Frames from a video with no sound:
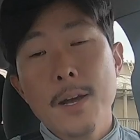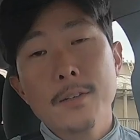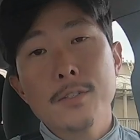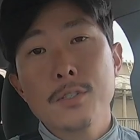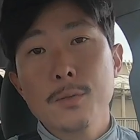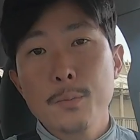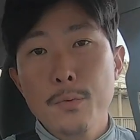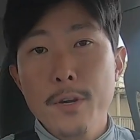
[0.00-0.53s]
about
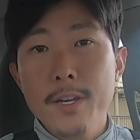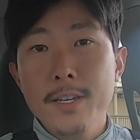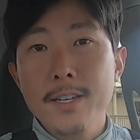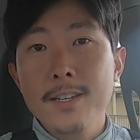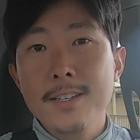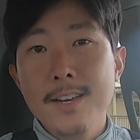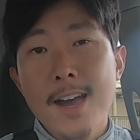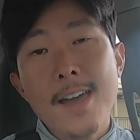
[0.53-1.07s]

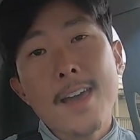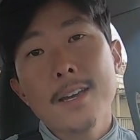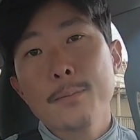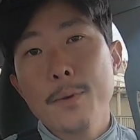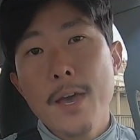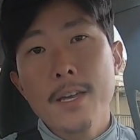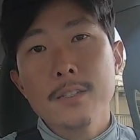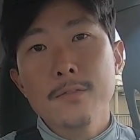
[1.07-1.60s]
spring kayak
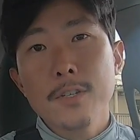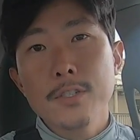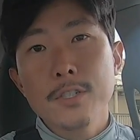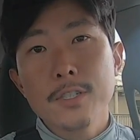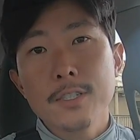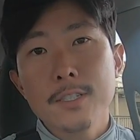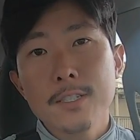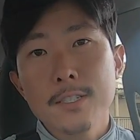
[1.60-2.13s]
bass fishing.